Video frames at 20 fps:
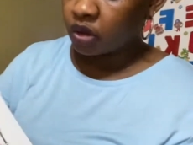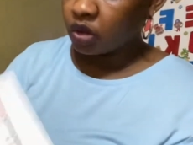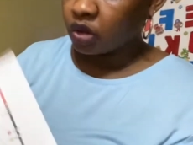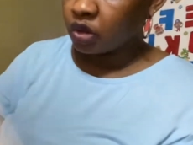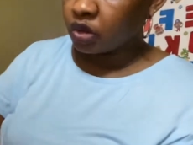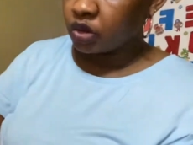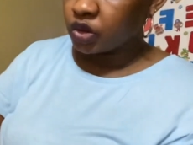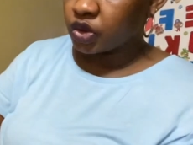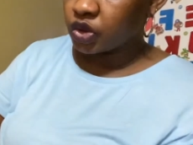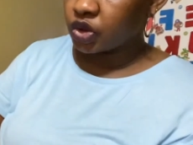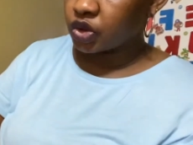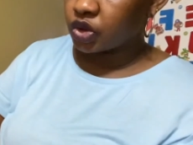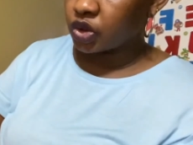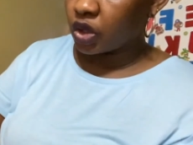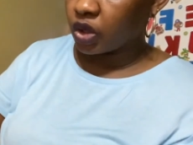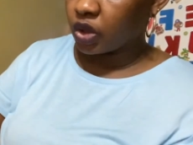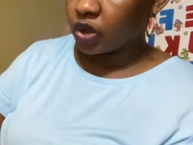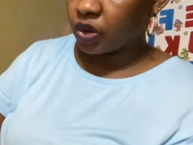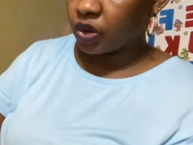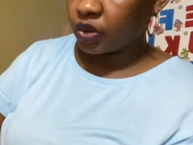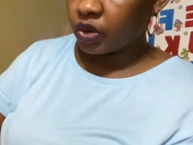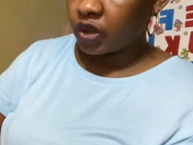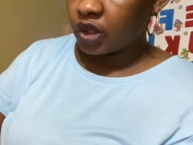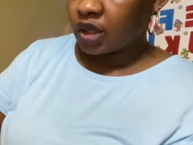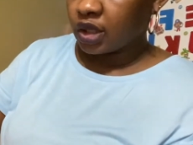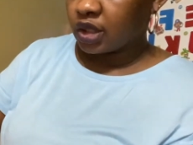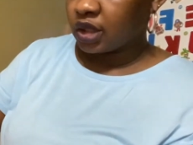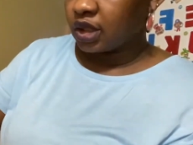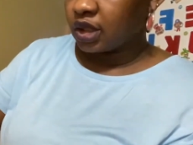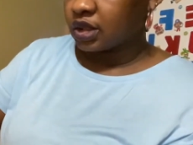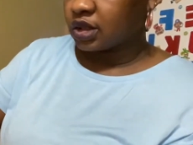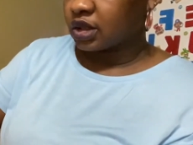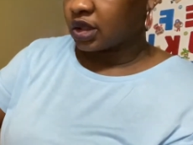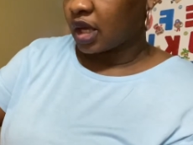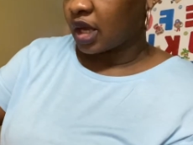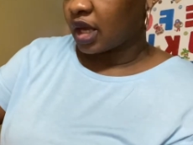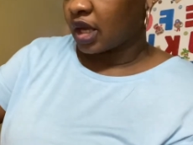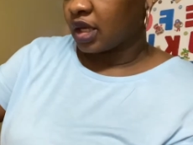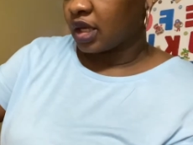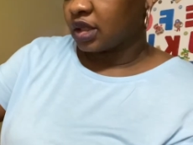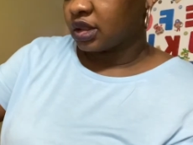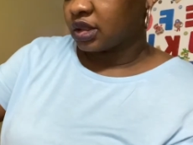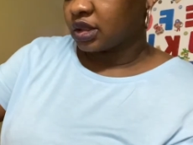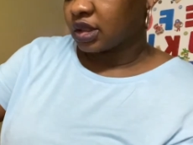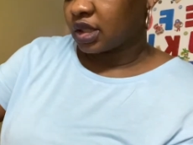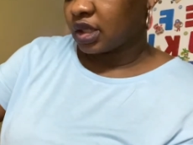So yes guys,